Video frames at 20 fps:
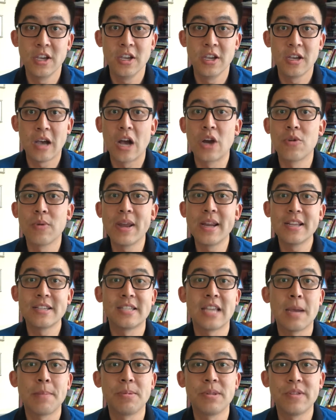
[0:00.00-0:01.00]
A great
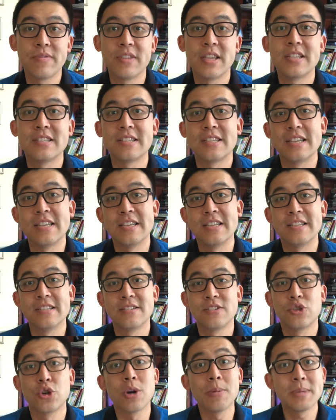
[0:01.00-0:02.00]
example of this is
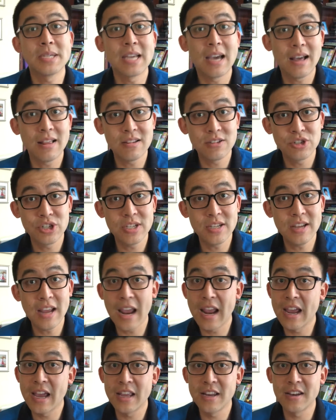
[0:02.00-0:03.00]

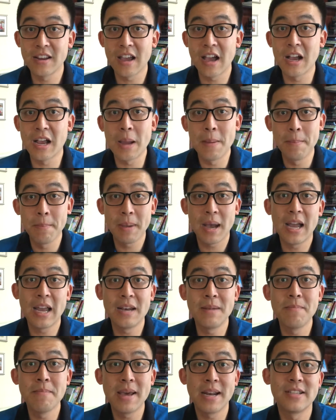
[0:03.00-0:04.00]
dermatology and a
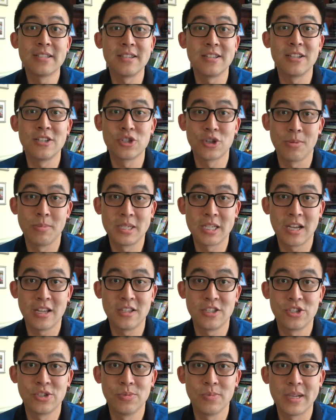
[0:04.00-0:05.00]
combined medicine and
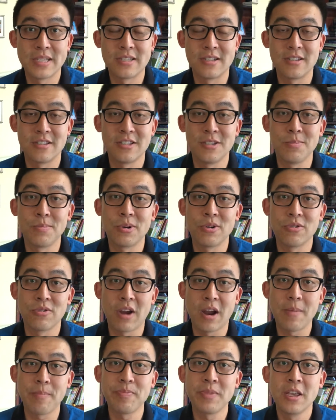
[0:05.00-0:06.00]
dermatology residency
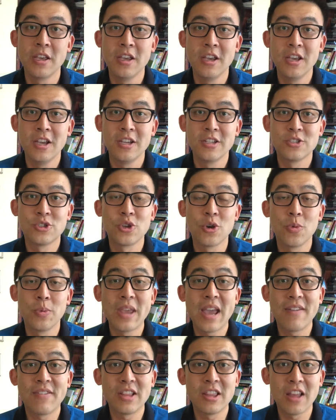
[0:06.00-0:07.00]
program. So we
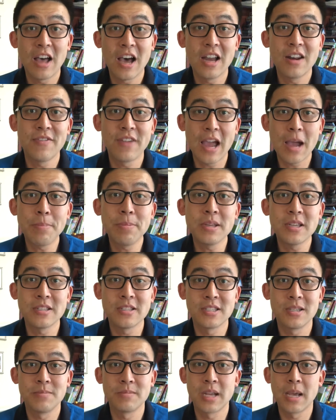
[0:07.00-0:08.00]
have a lot of
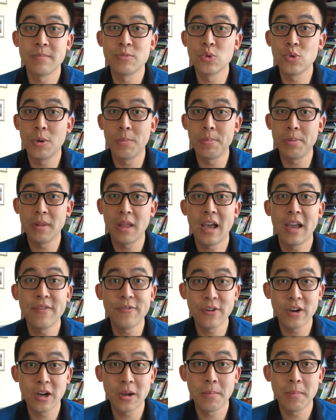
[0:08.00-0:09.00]
applicants sometimes who apply
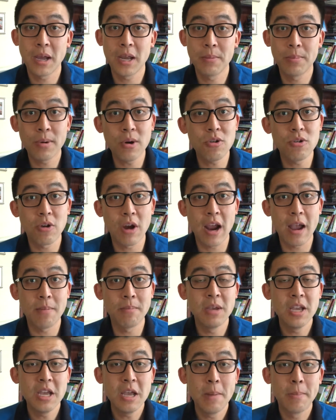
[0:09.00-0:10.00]
for a combined program,
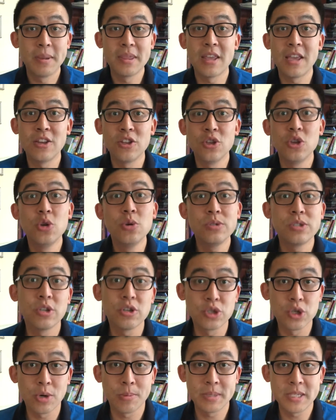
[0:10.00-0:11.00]
but then use their
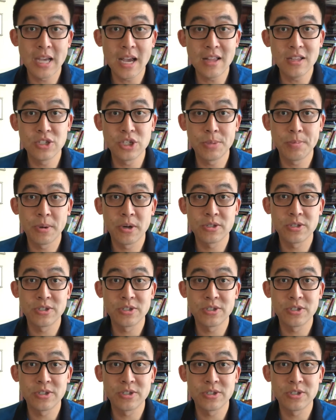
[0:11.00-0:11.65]
dermatology personal